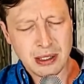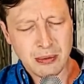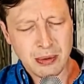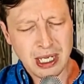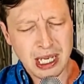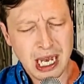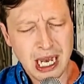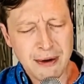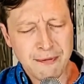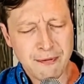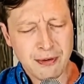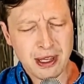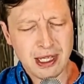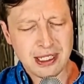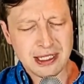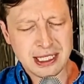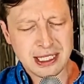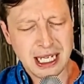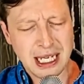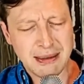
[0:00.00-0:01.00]
We offer
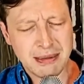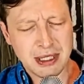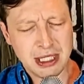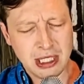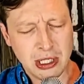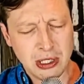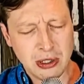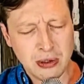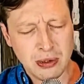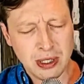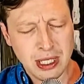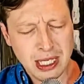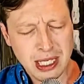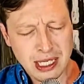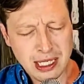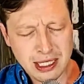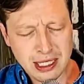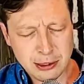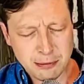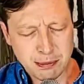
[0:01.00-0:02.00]
this time to you,
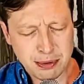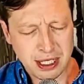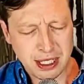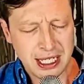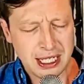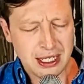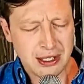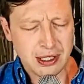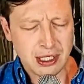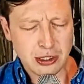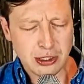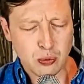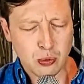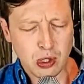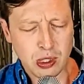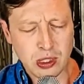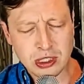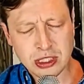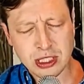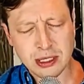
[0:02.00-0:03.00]
this prayer, this
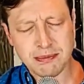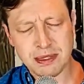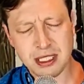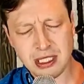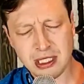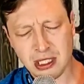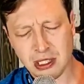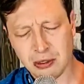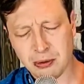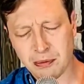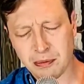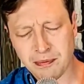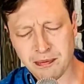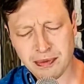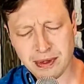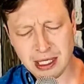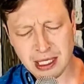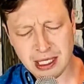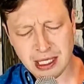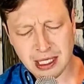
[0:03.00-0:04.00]
worship to you.
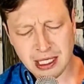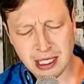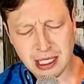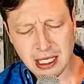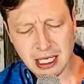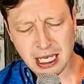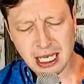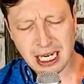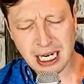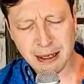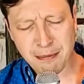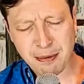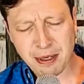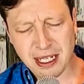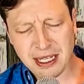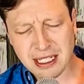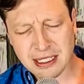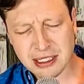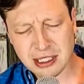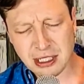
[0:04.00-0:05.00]
And I
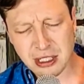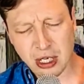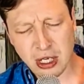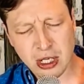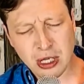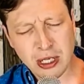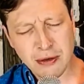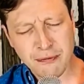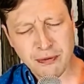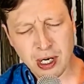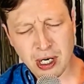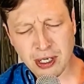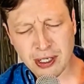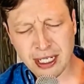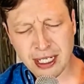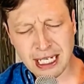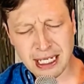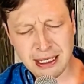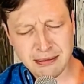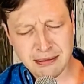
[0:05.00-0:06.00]
pray this in all of
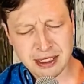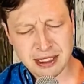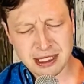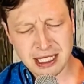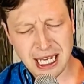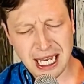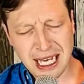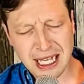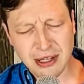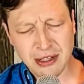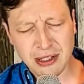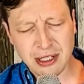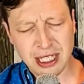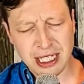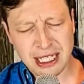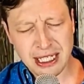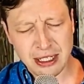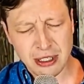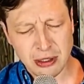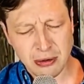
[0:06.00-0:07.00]
our names gathered
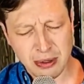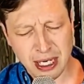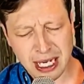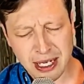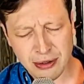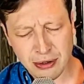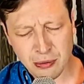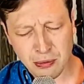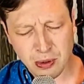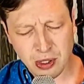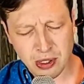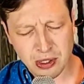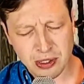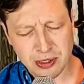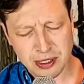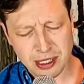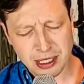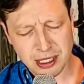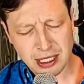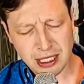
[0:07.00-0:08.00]
here around the
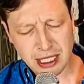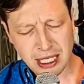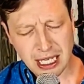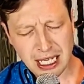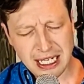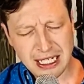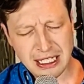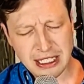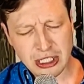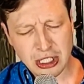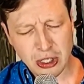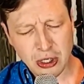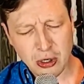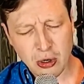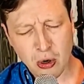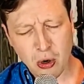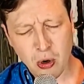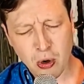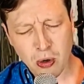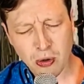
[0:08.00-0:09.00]
world. And in
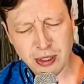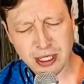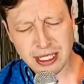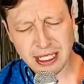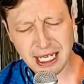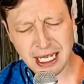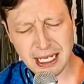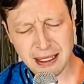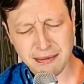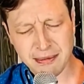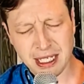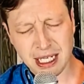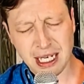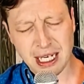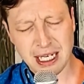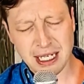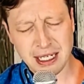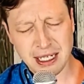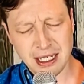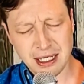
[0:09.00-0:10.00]
your holy name,
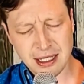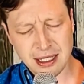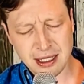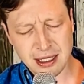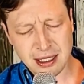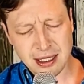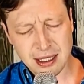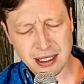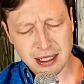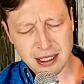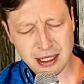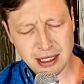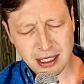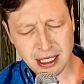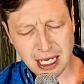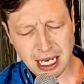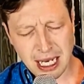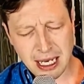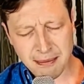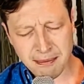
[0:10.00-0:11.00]
God.
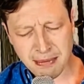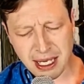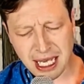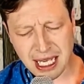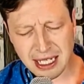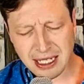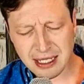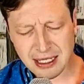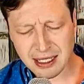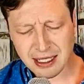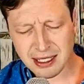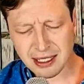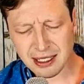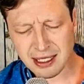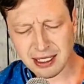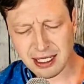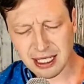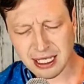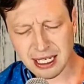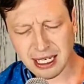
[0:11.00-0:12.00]
Amen.
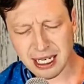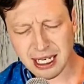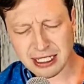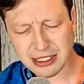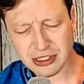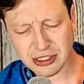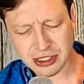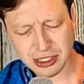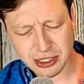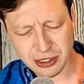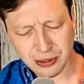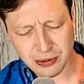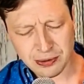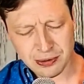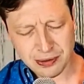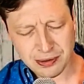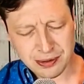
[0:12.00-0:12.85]
And I'll choose.